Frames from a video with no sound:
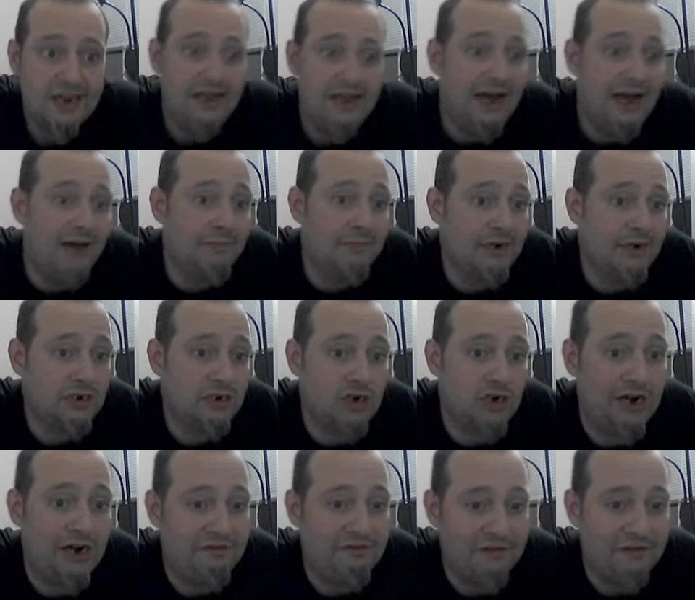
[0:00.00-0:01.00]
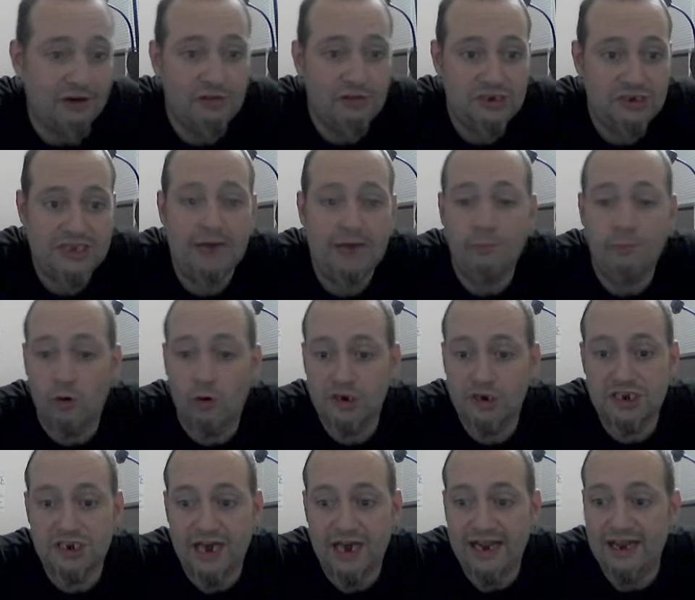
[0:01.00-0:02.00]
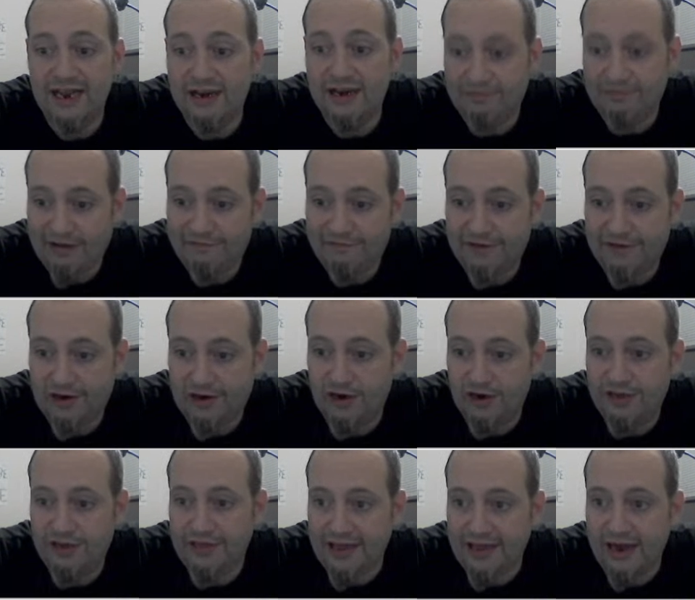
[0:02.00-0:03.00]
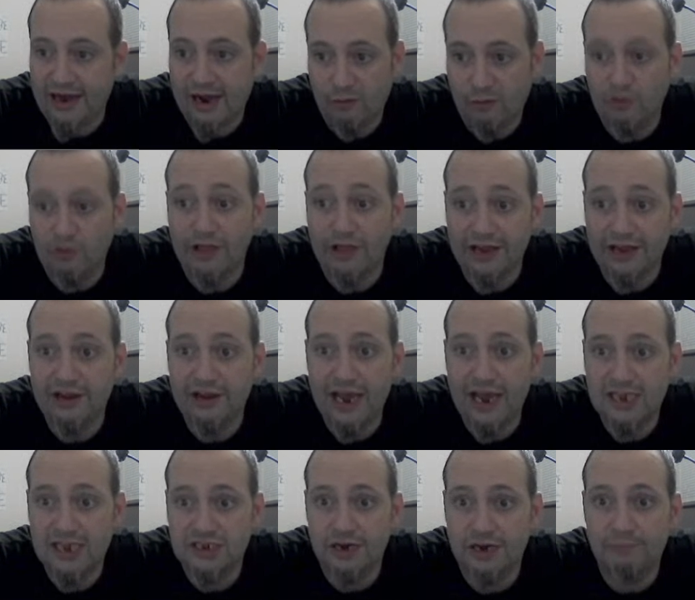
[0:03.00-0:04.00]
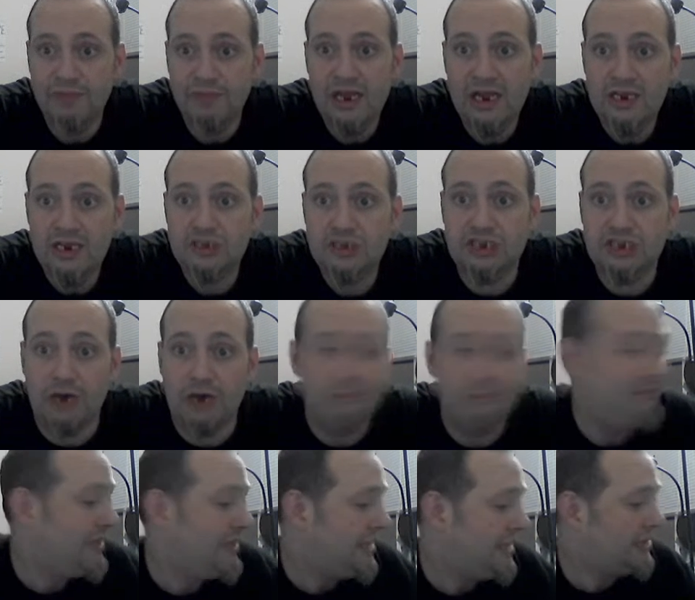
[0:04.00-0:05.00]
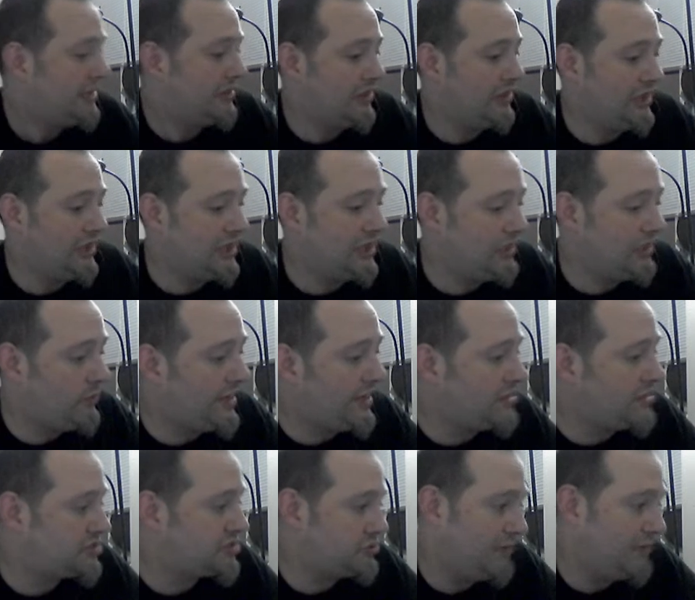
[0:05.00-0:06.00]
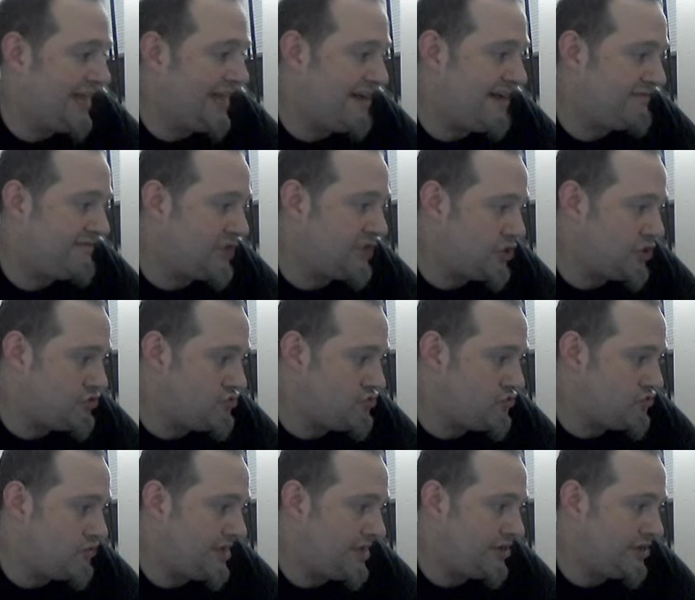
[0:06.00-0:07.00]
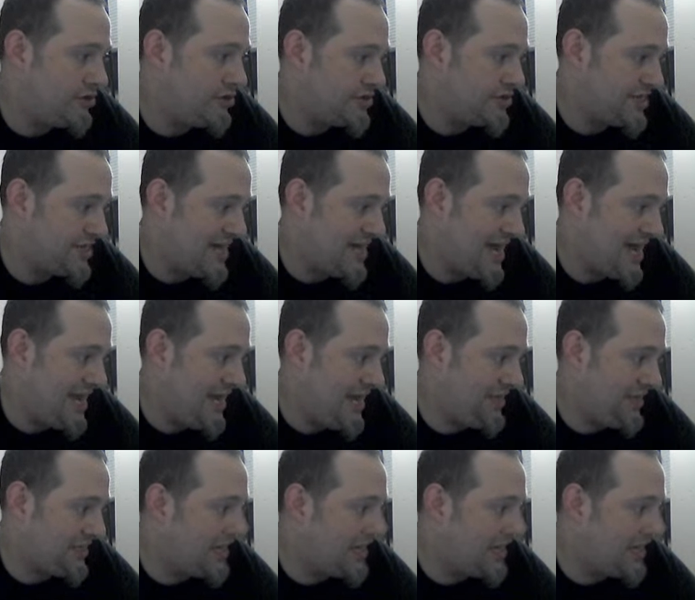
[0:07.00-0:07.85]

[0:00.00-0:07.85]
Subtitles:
I'm going to try to figure this out more tonight, and if I figure anything out, I will let you guys know. So, what else do we have to do here tonight?